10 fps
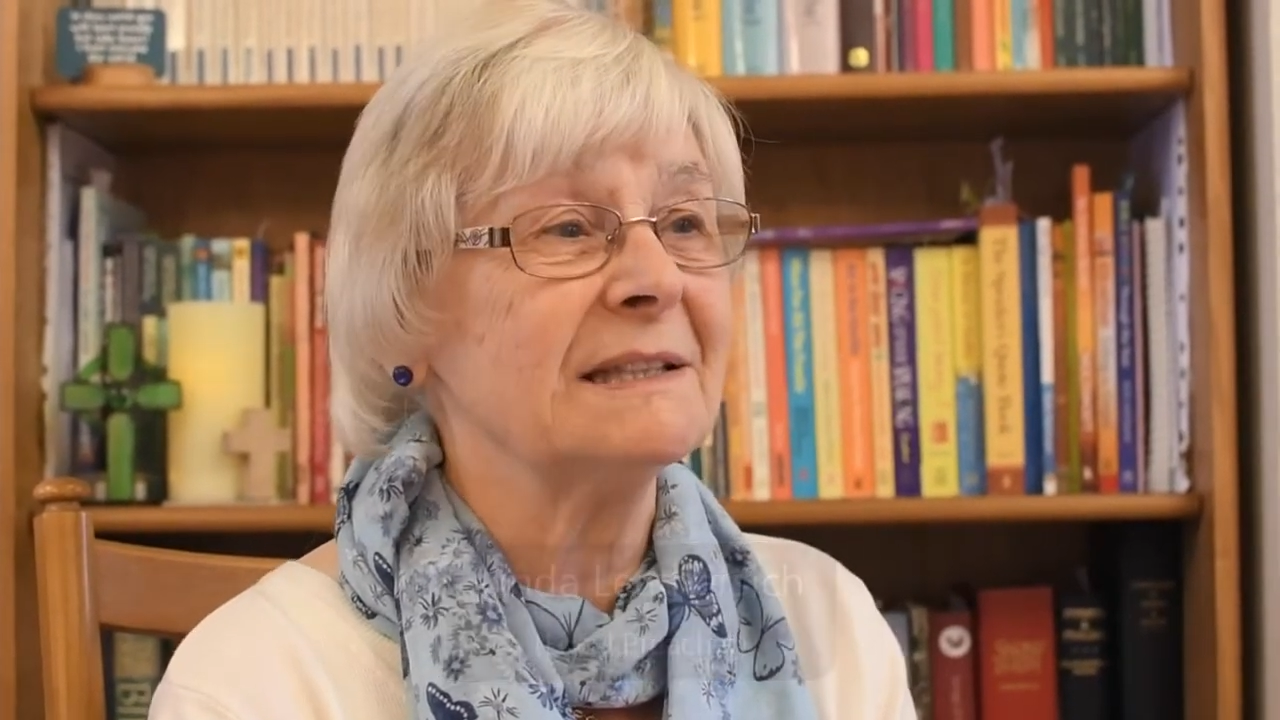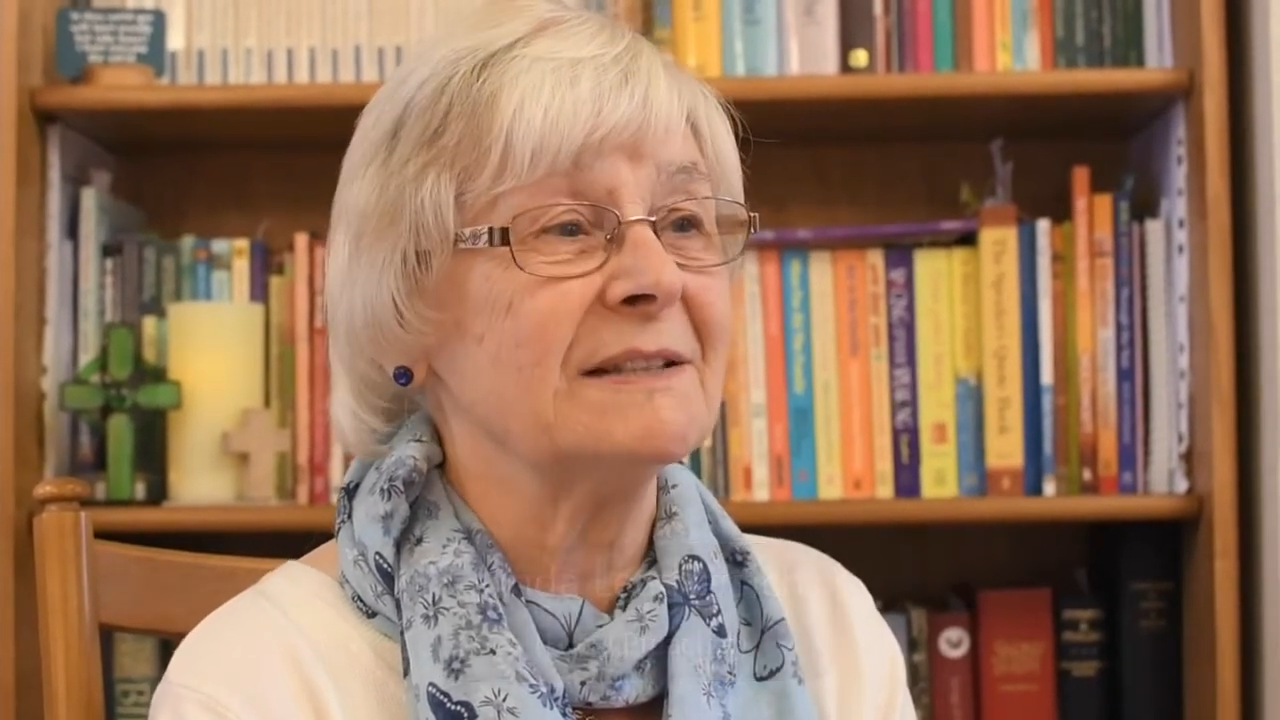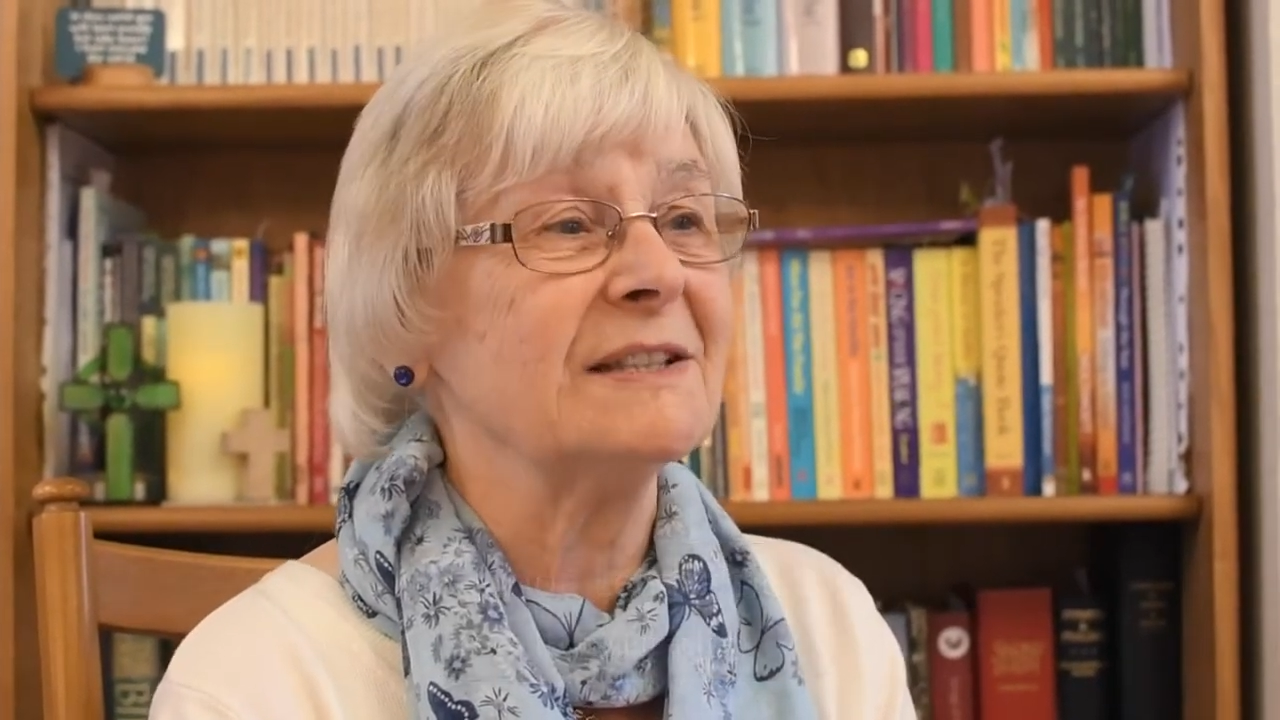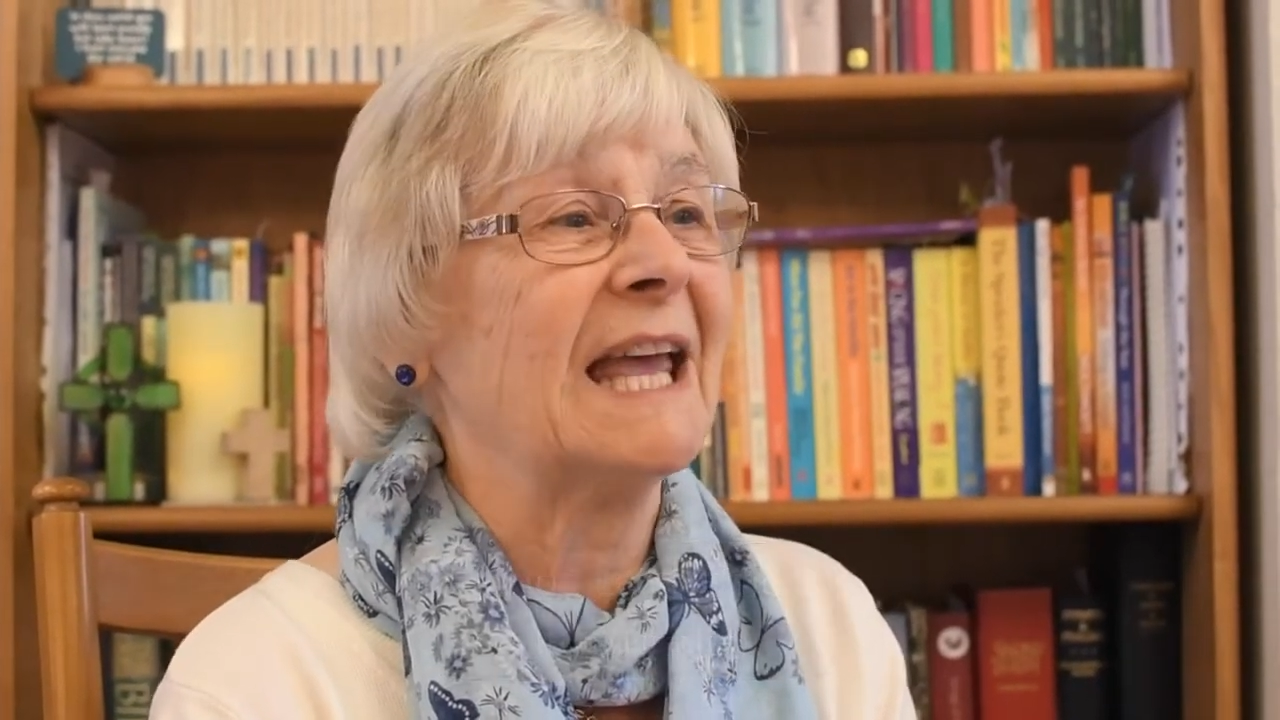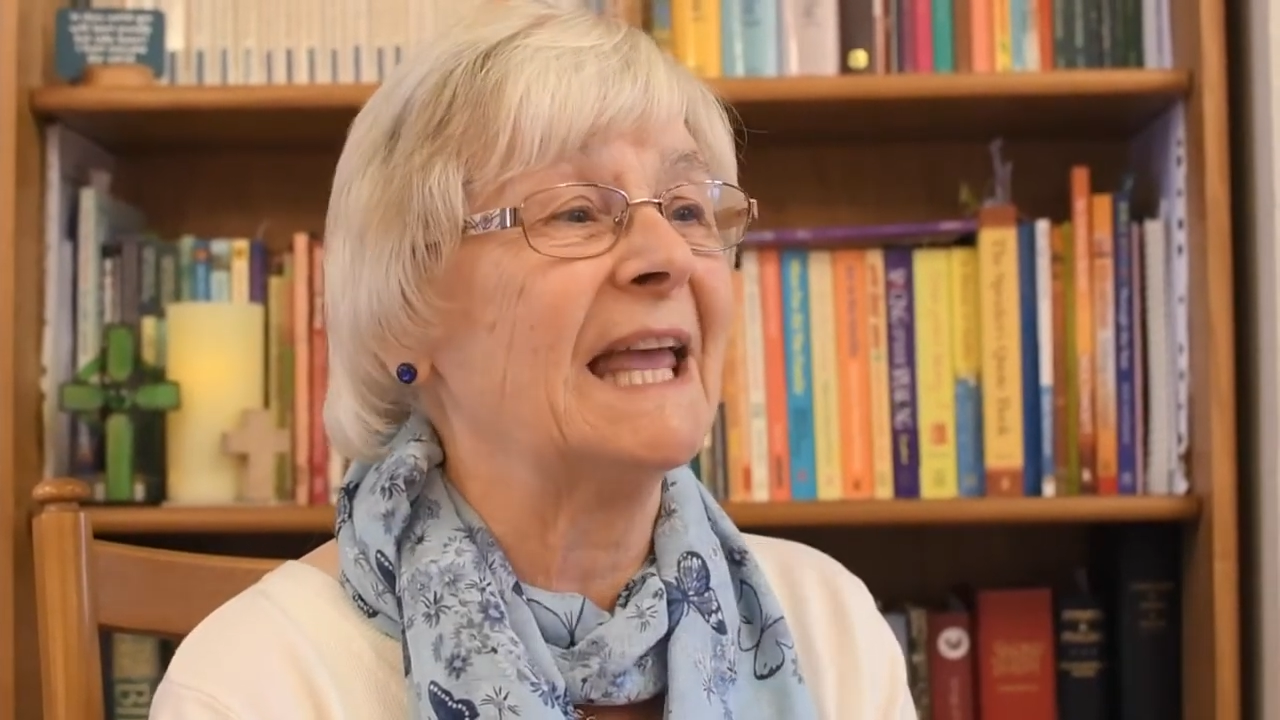
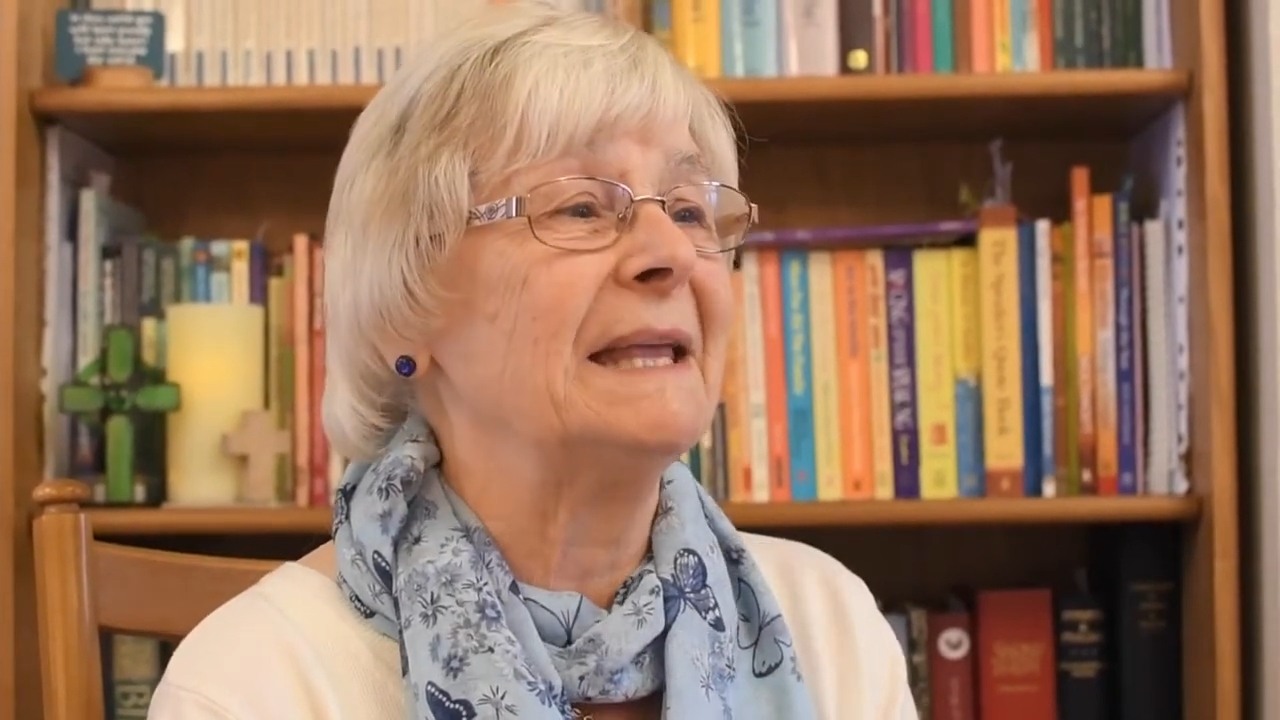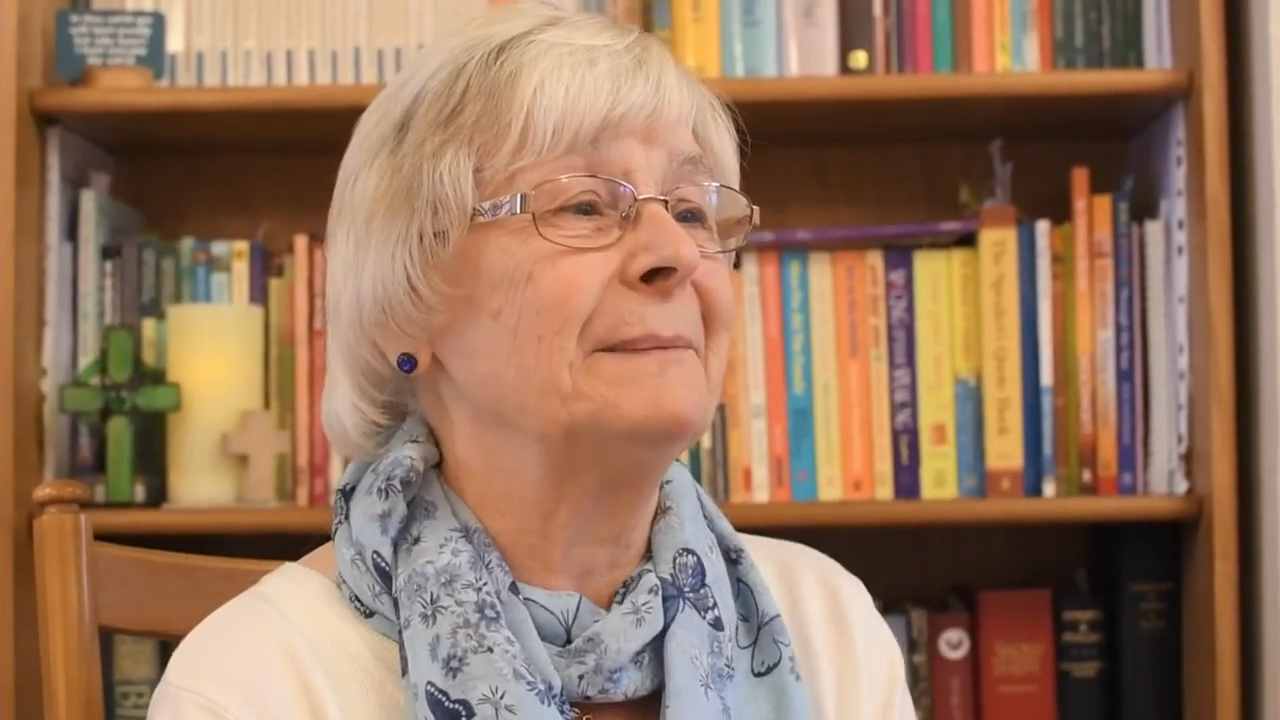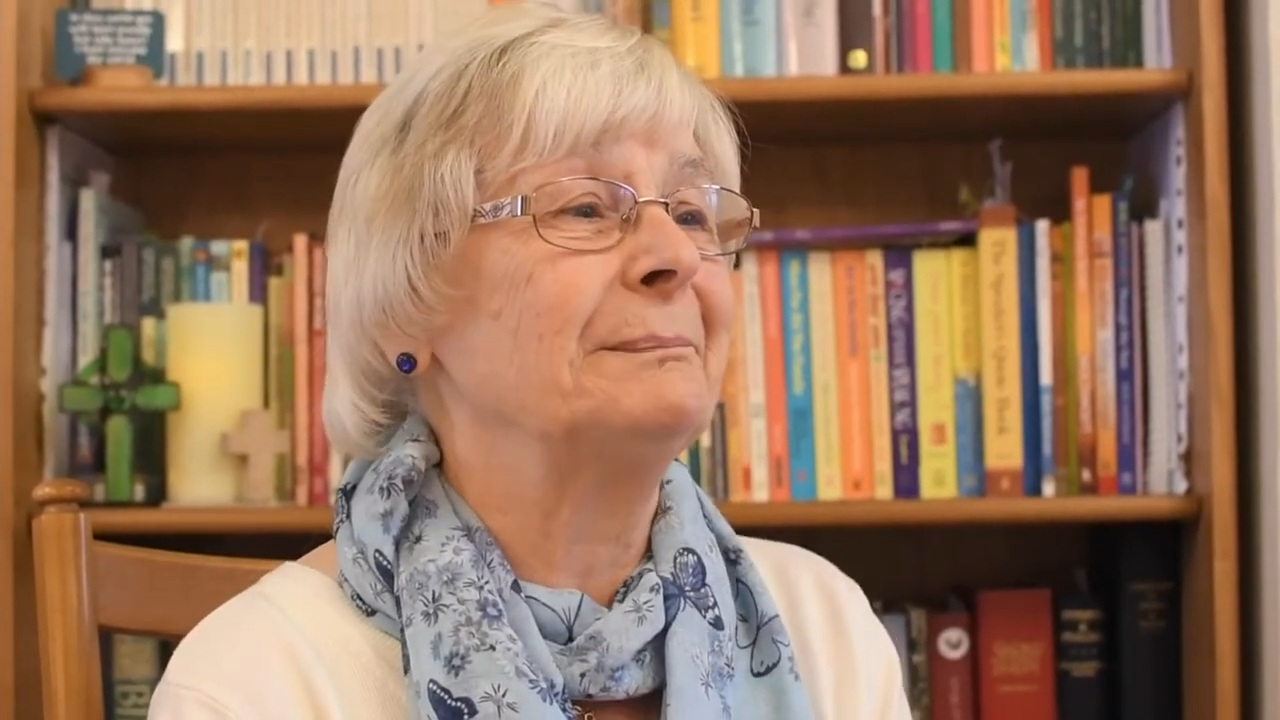today.